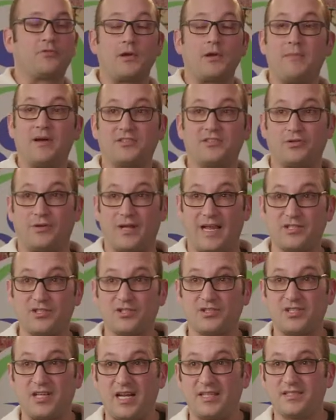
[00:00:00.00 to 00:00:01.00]
muscle
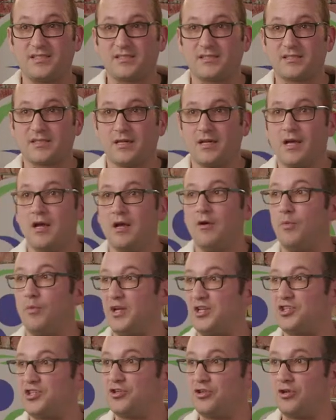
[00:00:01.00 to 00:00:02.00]
exercises,
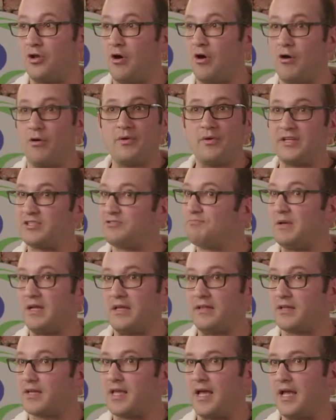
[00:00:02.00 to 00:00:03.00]
which should always be
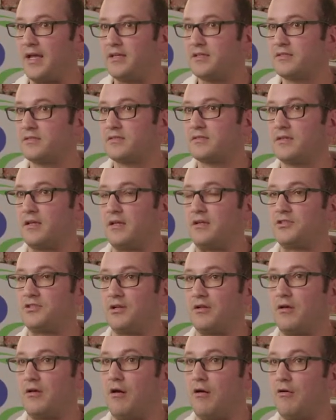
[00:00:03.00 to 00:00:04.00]
the case, and it
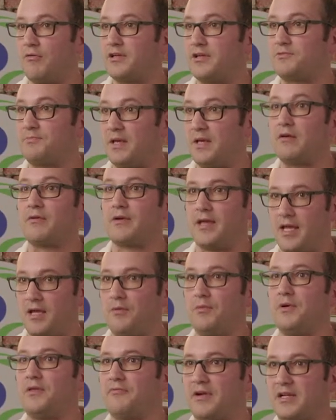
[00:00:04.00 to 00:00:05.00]
should always be okay
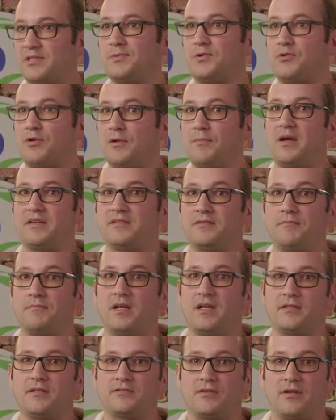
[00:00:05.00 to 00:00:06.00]
with respiratory
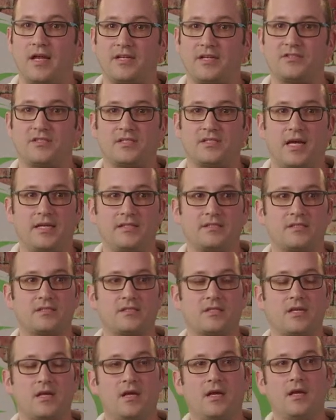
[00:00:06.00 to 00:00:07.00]
muscle exercises,
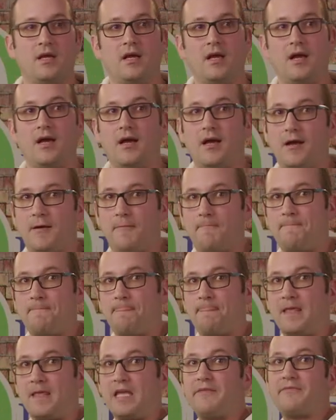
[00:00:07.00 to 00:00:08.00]
um,
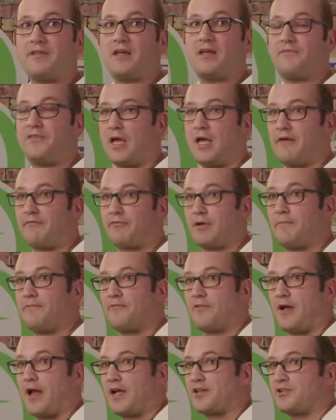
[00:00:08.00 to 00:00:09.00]
even if you have rib
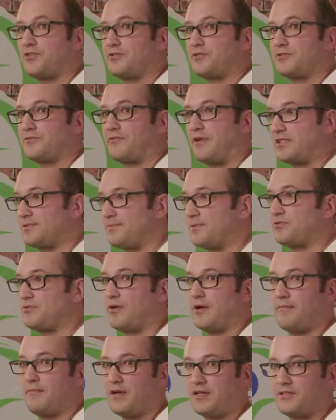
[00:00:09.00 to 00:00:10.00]
fractures,
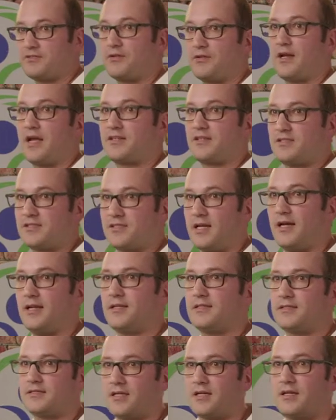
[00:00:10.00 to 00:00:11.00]
respiratory muscle
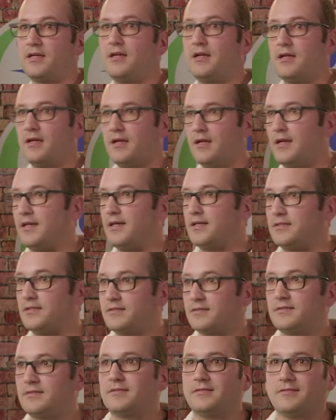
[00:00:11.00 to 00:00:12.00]
exercising
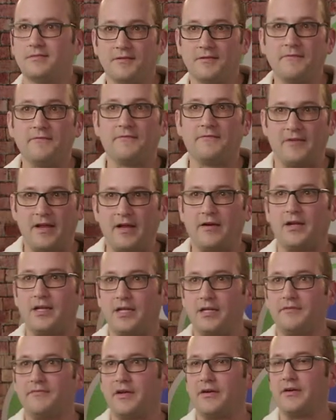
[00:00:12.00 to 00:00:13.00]
is
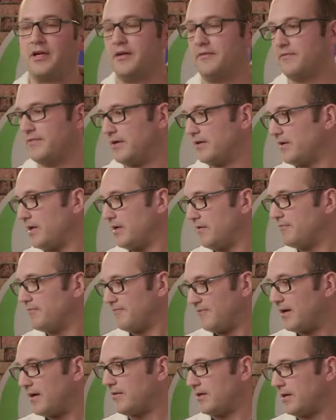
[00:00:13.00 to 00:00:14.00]
very, very, very,
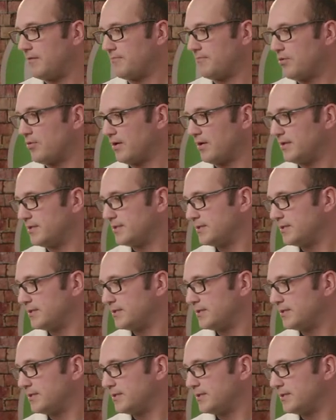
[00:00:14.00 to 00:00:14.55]
very important.